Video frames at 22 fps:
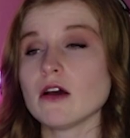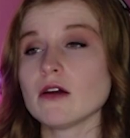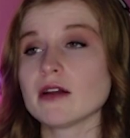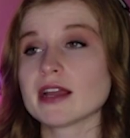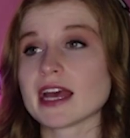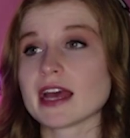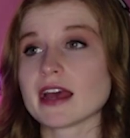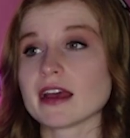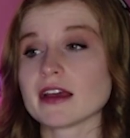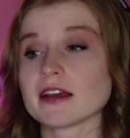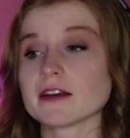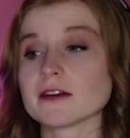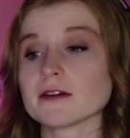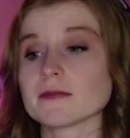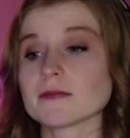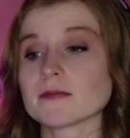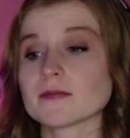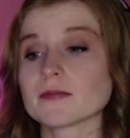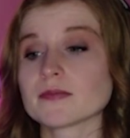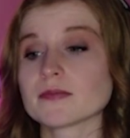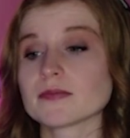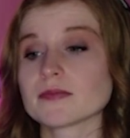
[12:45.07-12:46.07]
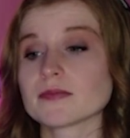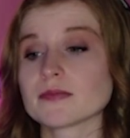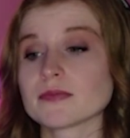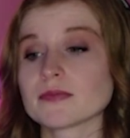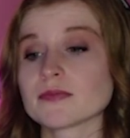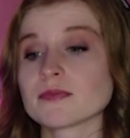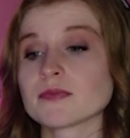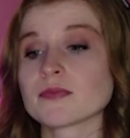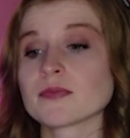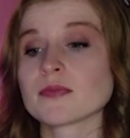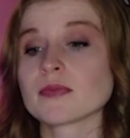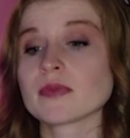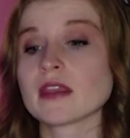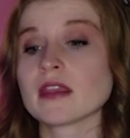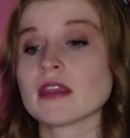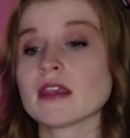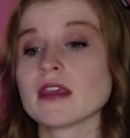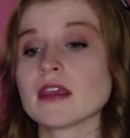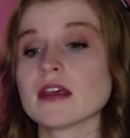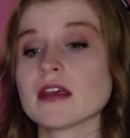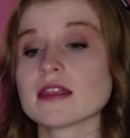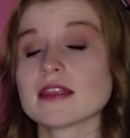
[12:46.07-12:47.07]
Okay.
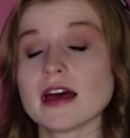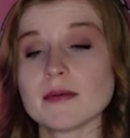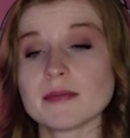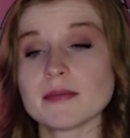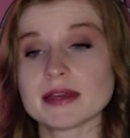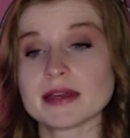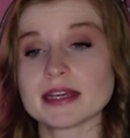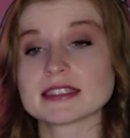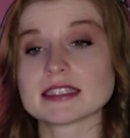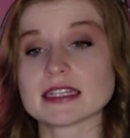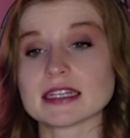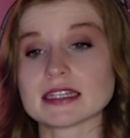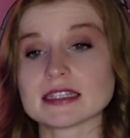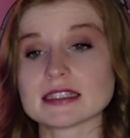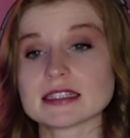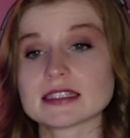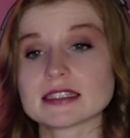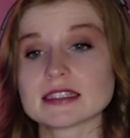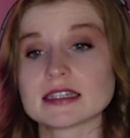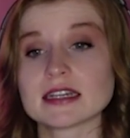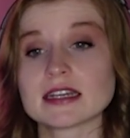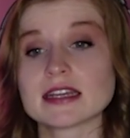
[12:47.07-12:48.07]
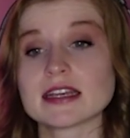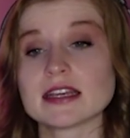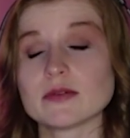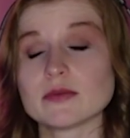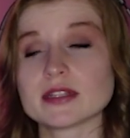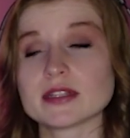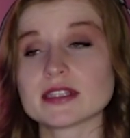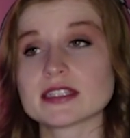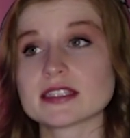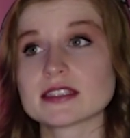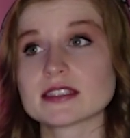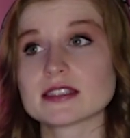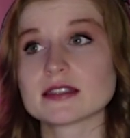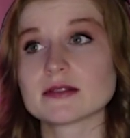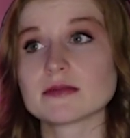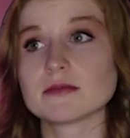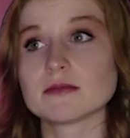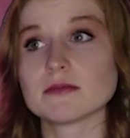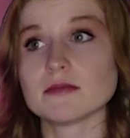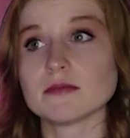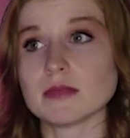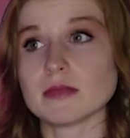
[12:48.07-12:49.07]
That makes sense. He wants
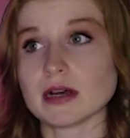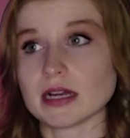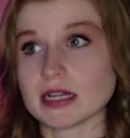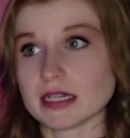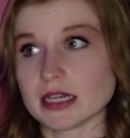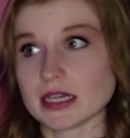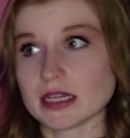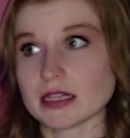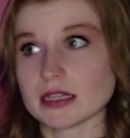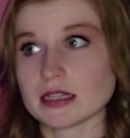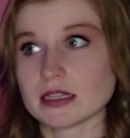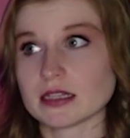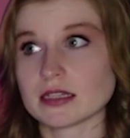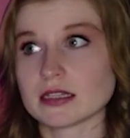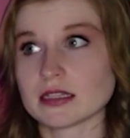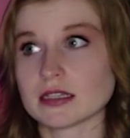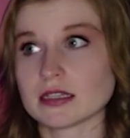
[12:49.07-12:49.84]
money.